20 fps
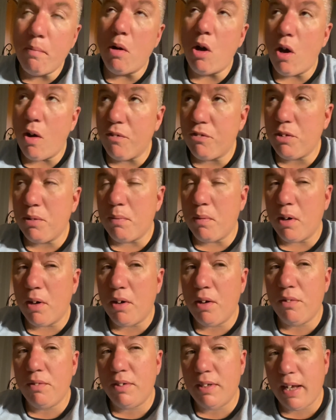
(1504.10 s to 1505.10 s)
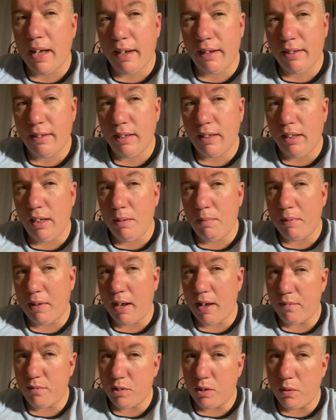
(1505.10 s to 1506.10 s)
off tomorrow technically, but I
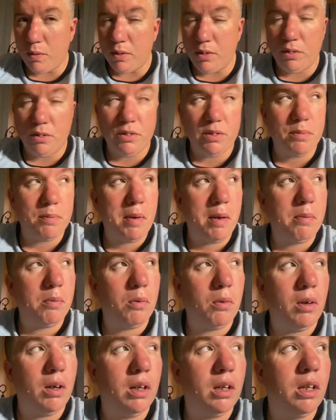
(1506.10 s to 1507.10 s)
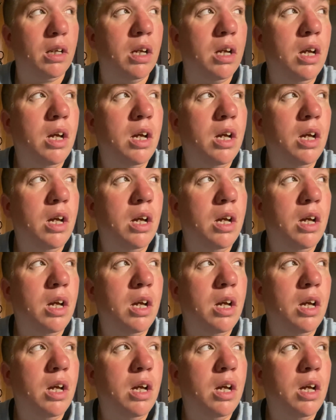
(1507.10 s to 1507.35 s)
have to go in and do some paperwork.